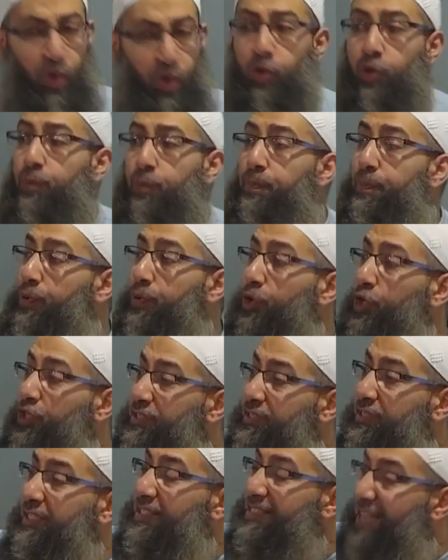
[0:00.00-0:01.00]
who
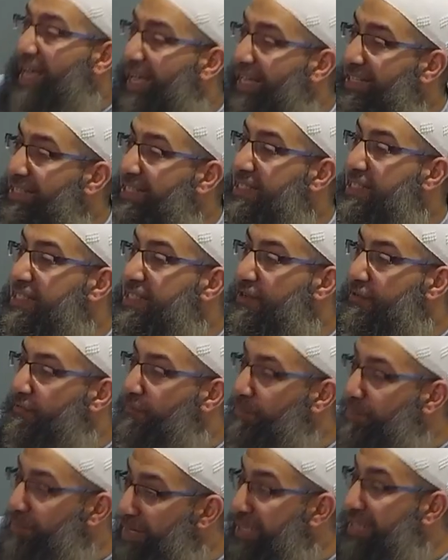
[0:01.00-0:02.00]
put tens
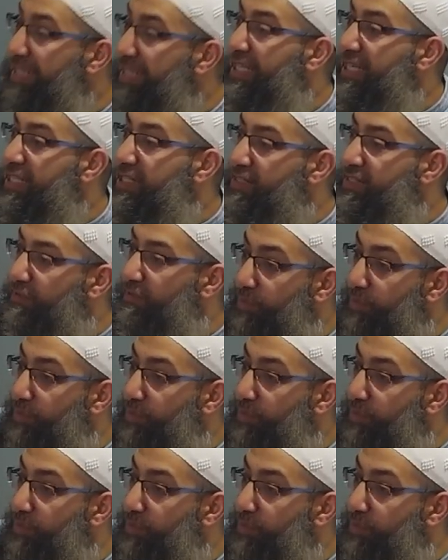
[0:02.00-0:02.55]
of millions